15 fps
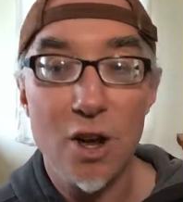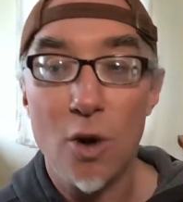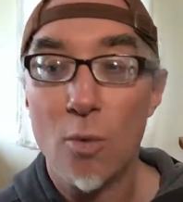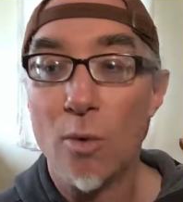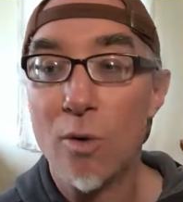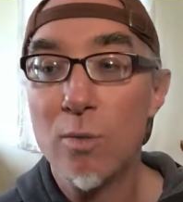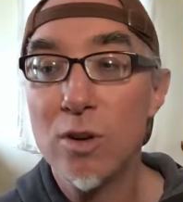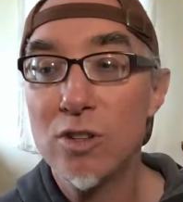
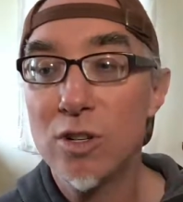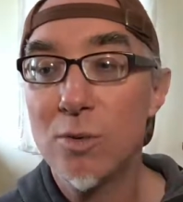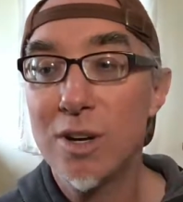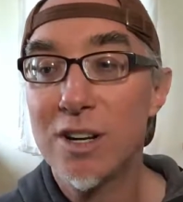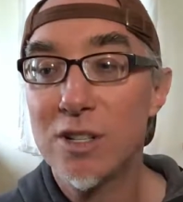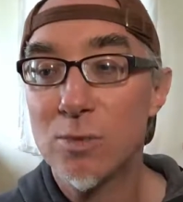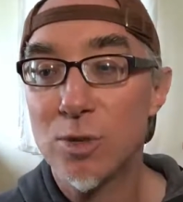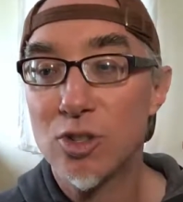What we're doing
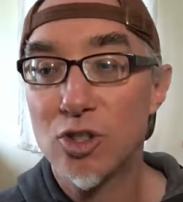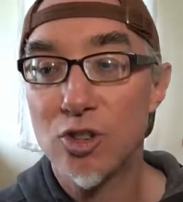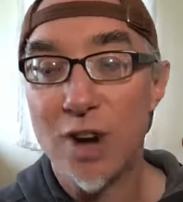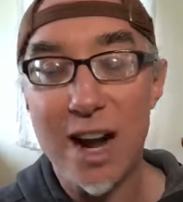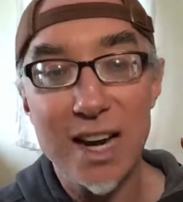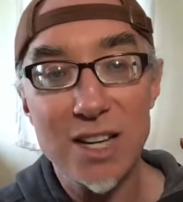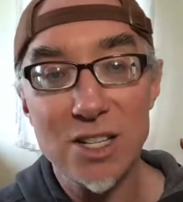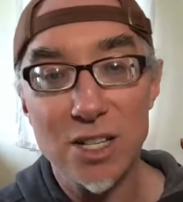is we're
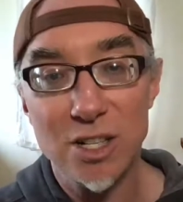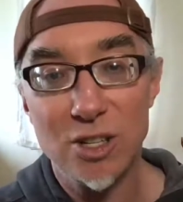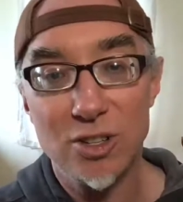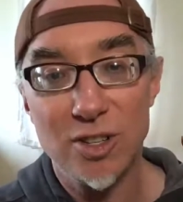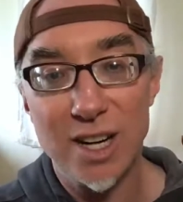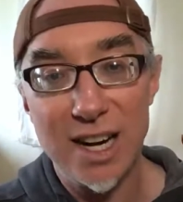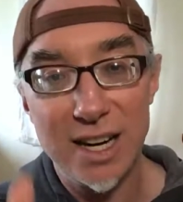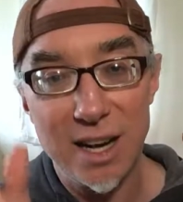trying to
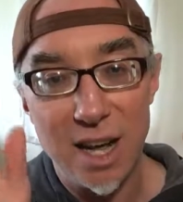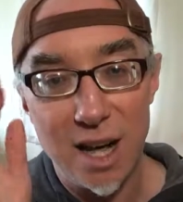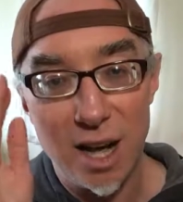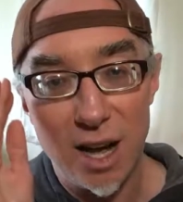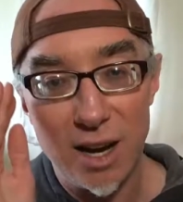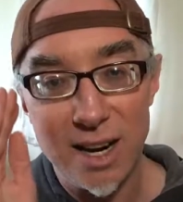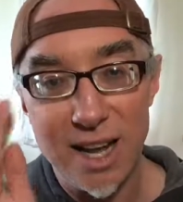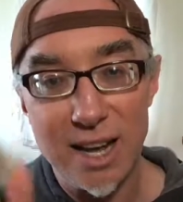create
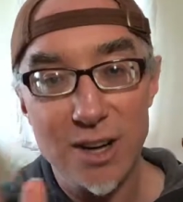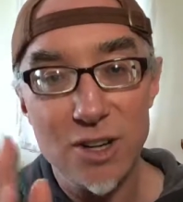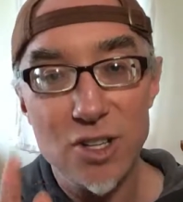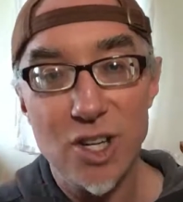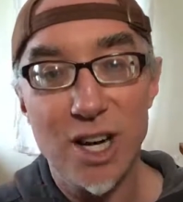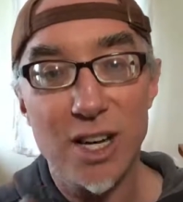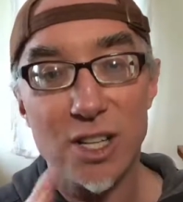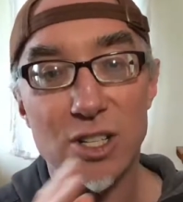an
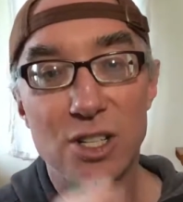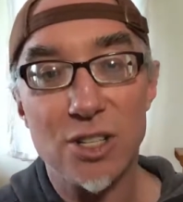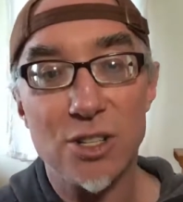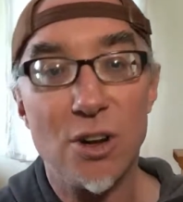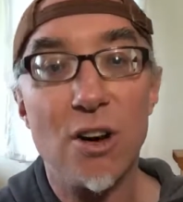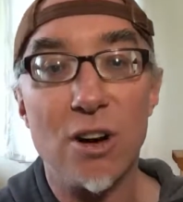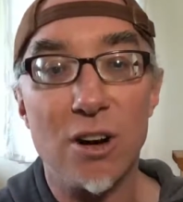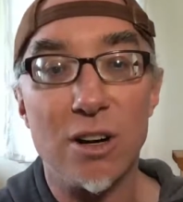energetic
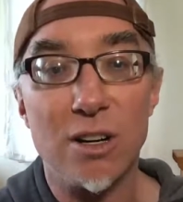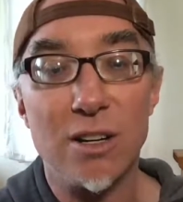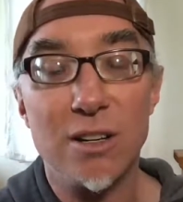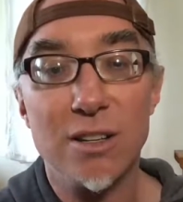song